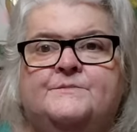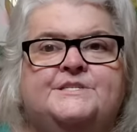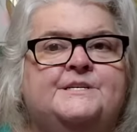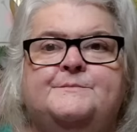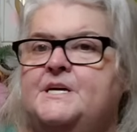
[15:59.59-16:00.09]

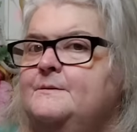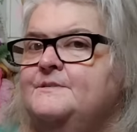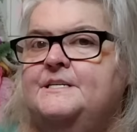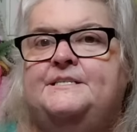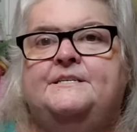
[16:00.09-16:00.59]

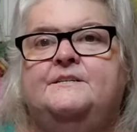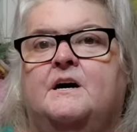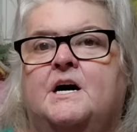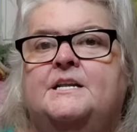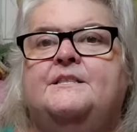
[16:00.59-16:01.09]
Sometimes they did
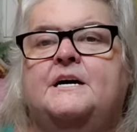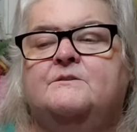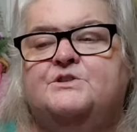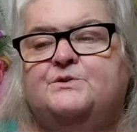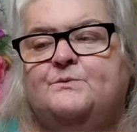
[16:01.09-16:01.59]
not. That
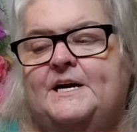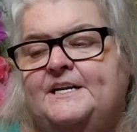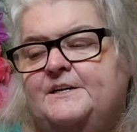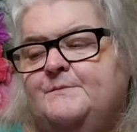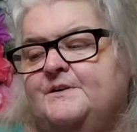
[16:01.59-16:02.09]
was the
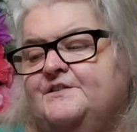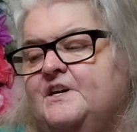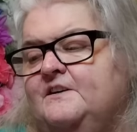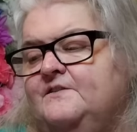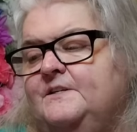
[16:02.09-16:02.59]
randomness
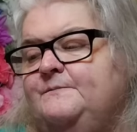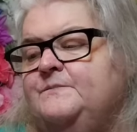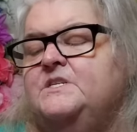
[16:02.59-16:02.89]
of it.